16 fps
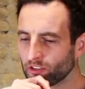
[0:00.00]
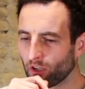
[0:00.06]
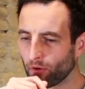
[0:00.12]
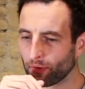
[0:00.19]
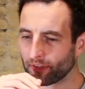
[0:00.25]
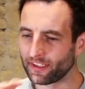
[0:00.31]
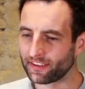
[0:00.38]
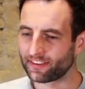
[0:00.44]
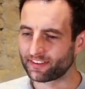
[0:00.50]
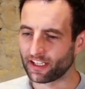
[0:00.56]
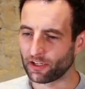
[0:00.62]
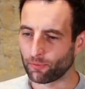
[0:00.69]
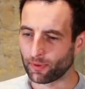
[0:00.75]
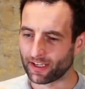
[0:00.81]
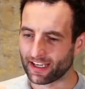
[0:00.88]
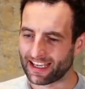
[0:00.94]
We need to see
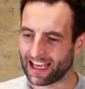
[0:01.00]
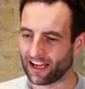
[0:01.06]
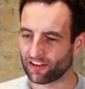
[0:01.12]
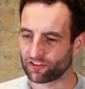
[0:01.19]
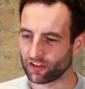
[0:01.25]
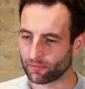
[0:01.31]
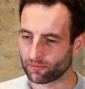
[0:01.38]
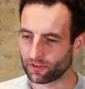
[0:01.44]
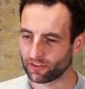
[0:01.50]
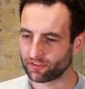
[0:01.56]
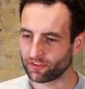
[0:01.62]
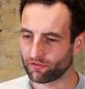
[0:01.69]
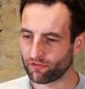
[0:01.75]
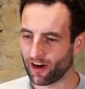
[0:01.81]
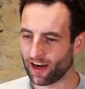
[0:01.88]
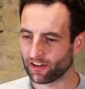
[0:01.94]
if we can catch up just
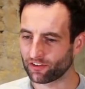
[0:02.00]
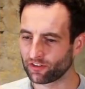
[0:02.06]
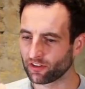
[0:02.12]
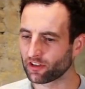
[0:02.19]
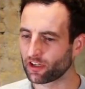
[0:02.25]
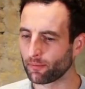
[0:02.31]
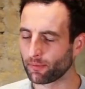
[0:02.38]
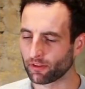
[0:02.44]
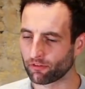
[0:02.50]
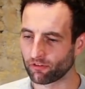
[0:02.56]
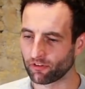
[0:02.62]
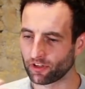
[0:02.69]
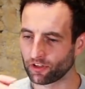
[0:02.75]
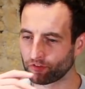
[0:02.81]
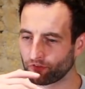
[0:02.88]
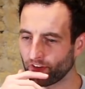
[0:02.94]
a fraction coming through
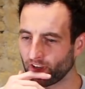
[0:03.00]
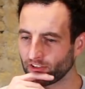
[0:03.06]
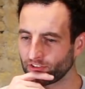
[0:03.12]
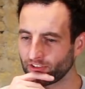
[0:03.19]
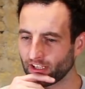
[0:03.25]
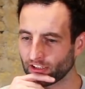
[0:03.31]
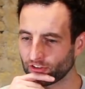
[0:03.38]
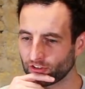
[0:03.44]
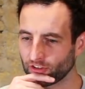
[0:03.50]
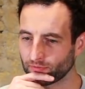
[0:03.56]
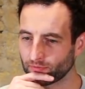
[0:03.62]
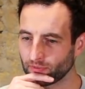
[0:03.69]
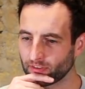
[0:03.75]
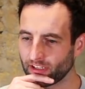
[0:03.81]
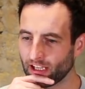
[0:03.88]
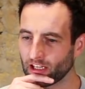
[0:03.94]
this first section.
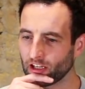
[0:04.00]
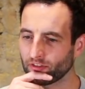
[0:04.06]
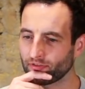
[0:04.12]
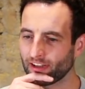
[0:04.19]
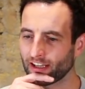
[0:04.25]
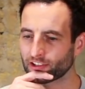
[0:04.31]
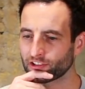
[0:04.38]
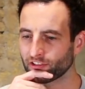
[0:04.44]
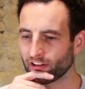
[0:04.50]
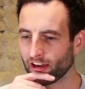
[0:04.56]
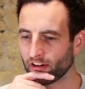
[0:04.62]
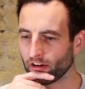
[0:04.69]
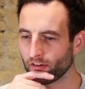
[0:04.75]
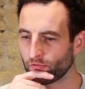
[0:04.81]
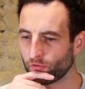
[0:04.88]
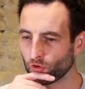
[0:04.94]
Yellow flags are
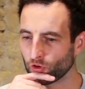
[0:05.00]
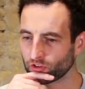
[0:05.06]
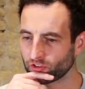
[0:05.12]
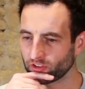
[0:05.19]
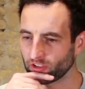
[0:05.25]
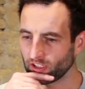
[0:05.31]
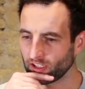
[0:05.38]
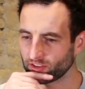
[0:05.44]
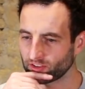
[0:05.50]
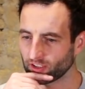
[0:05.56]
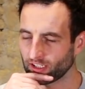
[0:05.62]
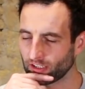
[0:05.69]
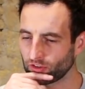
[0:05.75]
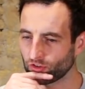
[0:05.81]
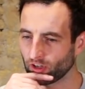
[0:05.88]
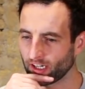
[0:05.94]
out, unfortunately, so
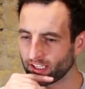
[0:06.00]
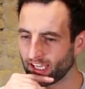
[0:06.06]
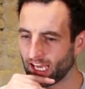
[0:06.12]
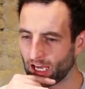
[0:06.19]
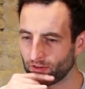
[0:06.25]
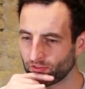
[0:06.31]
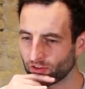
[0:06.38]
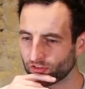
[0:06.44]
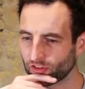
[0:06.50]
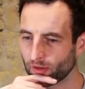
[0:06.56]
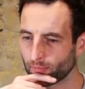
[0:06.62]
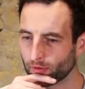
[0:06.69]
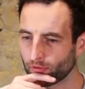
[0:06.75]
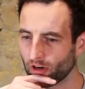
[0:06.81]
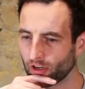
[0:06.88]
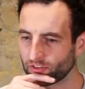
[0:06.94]
let's try and get our vision
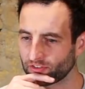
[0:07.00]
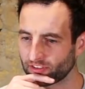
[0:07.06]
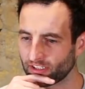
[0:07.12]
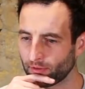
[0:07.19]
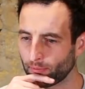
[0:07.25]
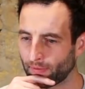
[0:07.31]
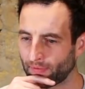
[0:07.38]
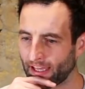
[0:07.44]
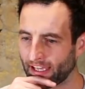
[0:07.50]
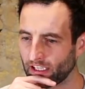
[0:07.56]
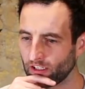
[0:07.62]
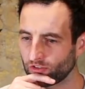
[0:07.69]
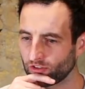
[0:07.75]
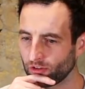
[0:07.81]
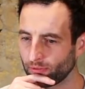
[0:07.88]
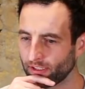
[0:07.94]
up the road, see where that
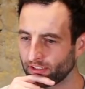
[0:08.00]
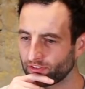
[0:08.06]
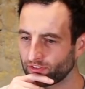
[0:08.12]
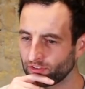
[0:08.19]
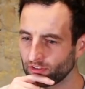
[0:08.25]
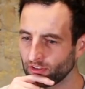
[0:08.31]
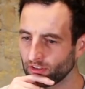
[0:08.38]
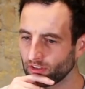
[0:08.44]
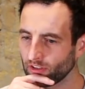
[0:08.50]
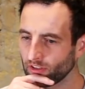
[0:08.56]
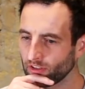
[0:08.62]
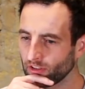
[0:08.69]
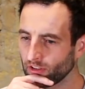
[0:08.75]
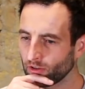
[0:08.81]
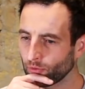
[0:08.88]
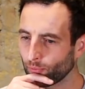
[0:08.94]
issue is.
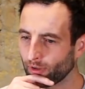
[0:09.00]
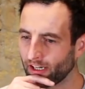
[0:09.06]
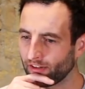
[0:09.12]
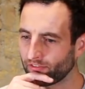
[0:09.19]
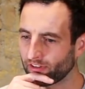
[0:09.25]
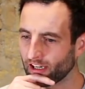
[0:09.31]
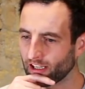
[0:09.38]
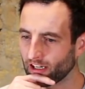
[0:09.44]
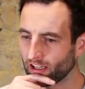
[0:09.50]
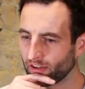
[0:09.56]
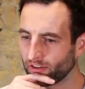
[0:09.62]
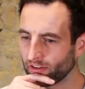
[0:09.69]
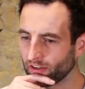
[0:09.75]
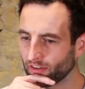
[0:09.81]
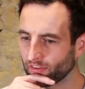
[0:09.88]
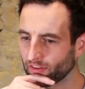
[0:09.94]
Waved
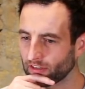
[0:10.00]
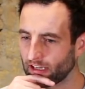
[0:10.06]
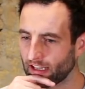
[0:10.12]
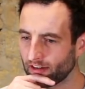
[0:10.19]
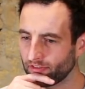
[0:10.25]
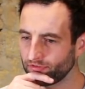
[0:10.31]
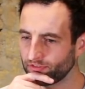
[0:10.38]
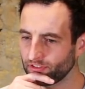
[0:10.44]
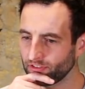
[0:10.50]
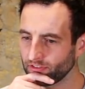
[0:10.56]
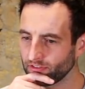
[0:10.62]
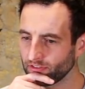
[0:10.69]
yellow on the left.